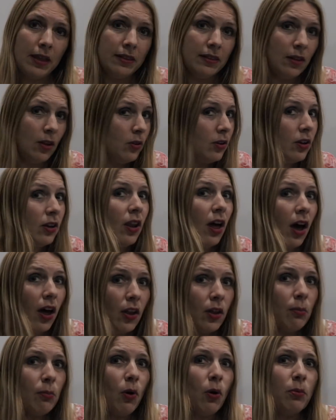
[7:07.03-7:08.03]
Now
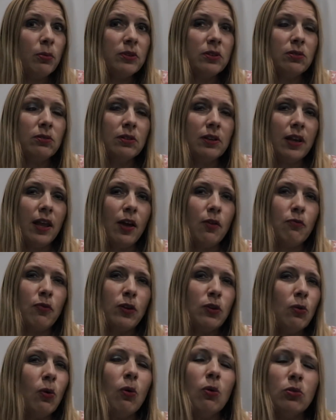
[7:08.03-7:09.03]
another moment in your life where
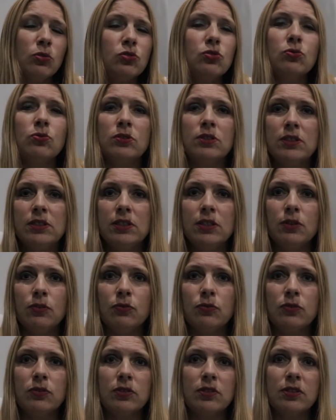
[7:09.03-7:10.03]
you also
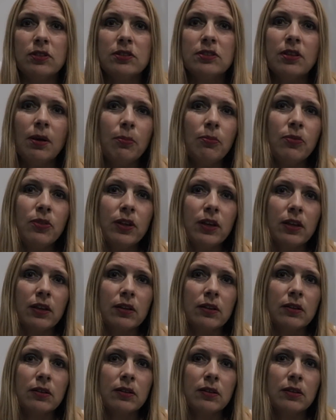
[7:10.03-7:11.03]
achieved something.
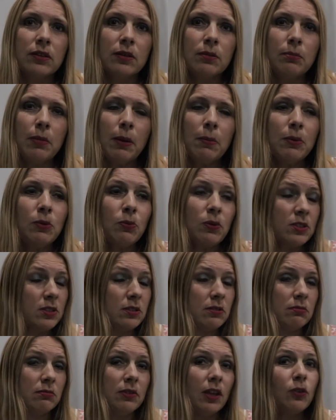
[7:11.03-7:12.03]
Maybe it
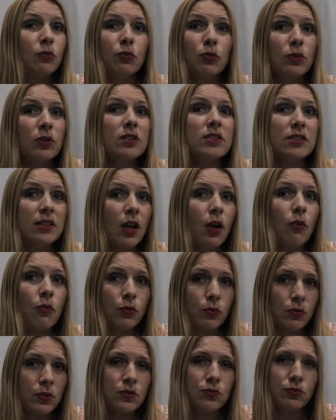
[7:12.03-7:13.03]
was not for yourself,
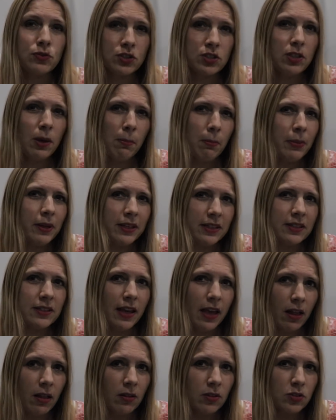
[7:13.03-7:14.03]
it was for somebody
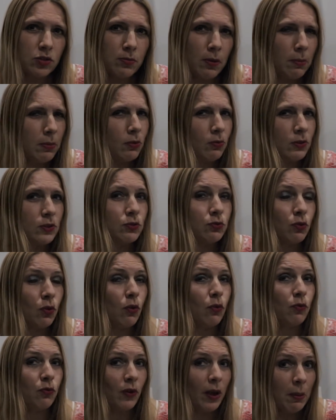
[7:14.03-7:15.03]
else. Maybe it was for
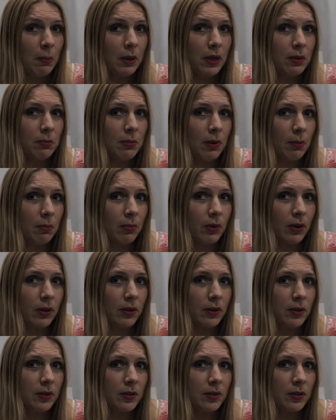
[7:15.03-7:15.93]
a family member.